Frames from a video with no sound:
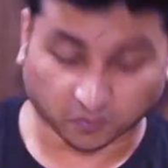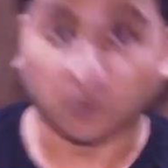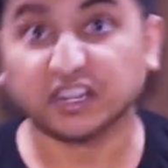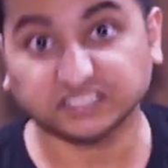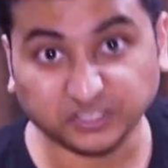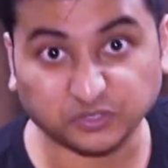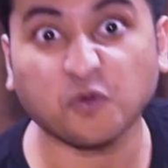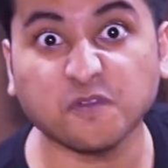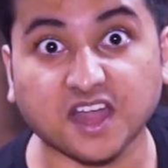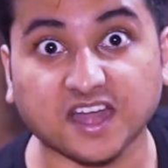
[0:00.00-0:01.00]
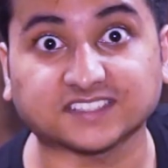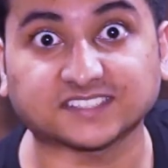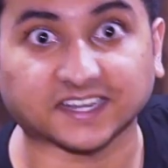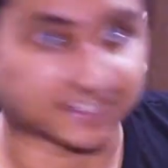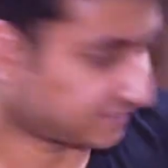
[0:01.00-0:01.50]
What is the true VR
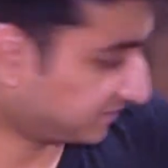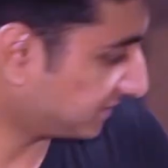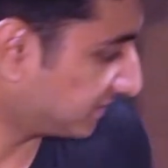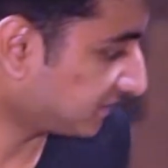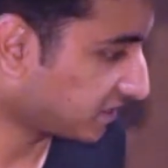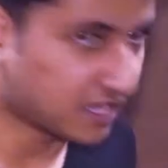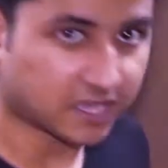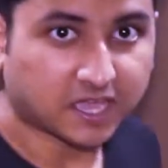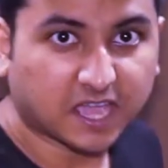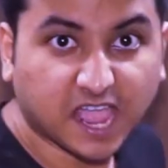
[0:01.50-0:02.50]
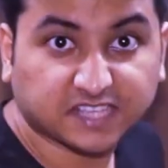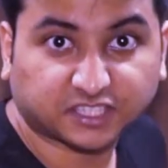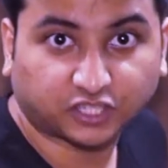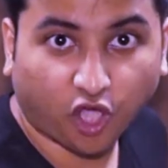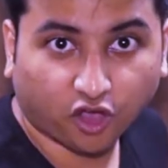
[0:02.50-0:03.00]
headset?
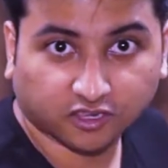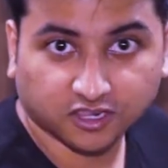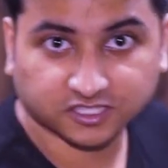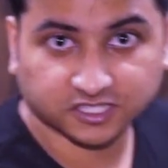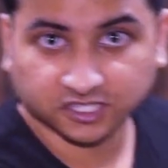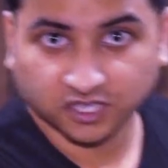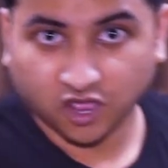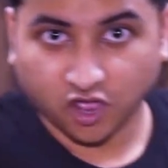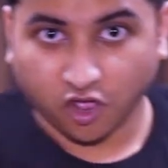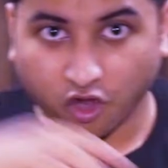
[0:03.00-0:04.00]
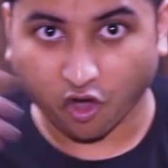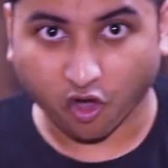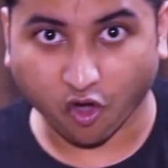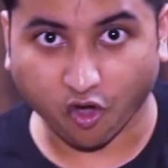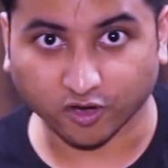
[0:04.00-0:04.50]
Is it the Oculus
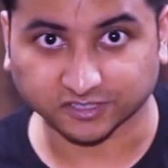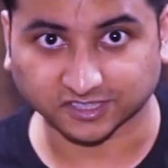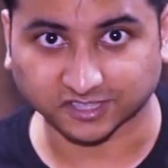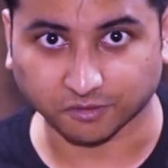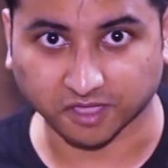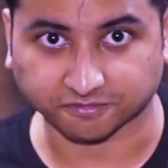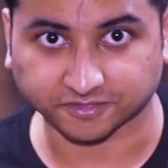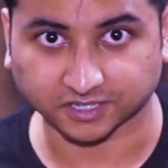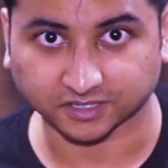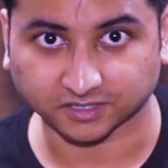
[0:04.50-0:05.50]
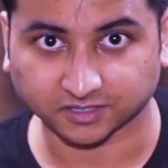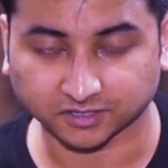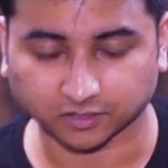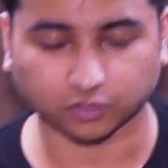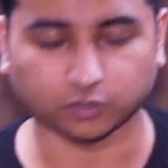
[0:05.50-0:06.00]
or is it the Rift?
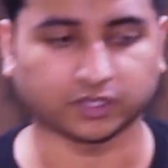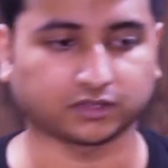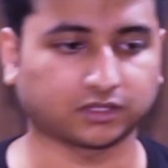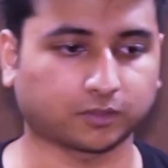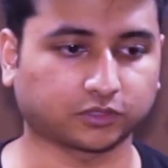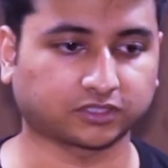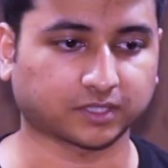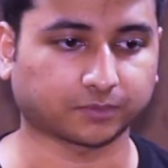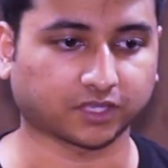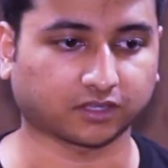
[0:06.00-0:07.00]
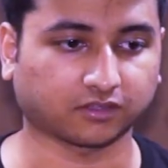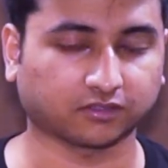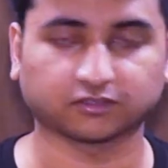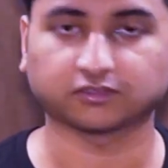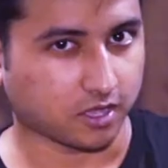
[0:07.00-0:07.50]
Oh wait, they're both the same thing.
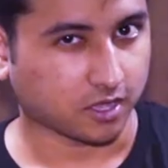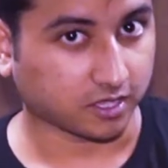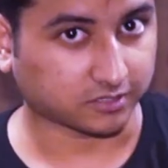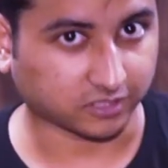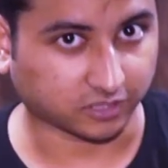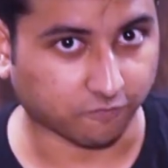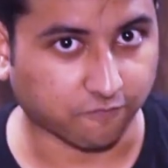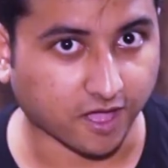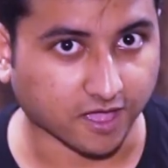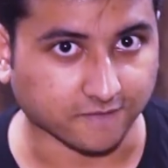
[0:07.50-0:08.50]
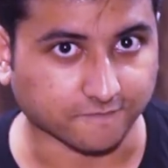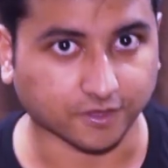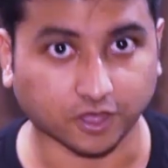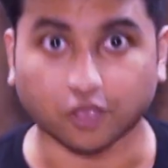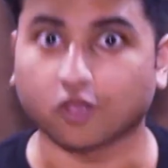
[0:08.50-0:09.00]
Is it the Vive
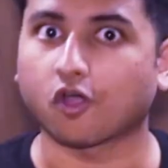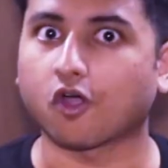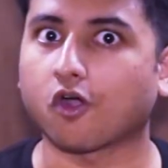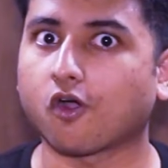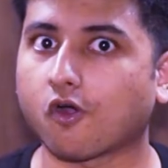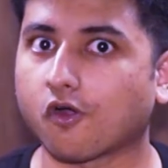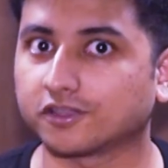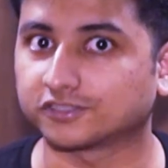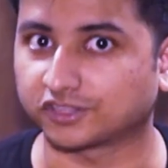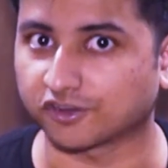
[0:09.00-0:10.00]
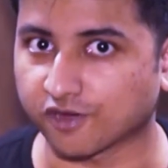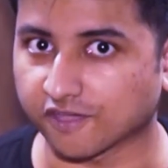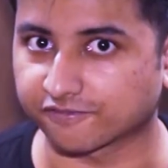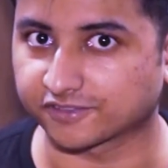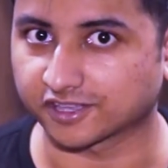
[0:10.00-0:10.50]
or is it the
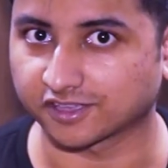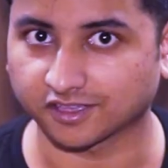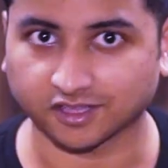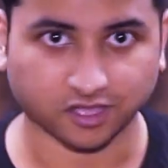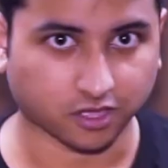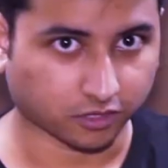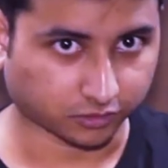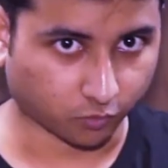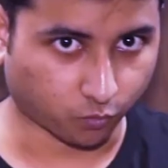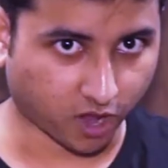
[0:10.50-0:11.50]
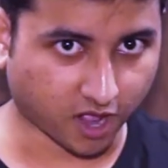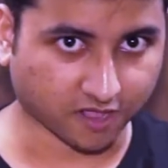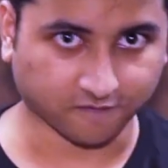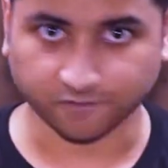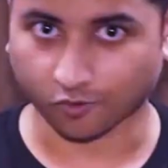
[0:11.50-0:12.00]
Rift? The
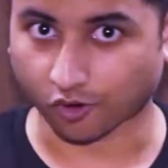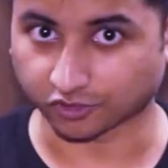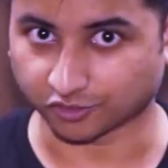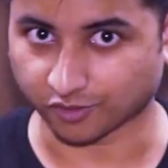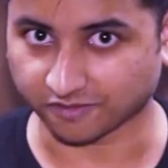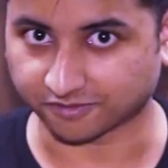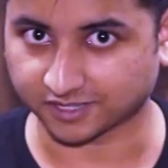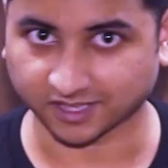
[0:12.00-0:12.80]
Vive or the Rift?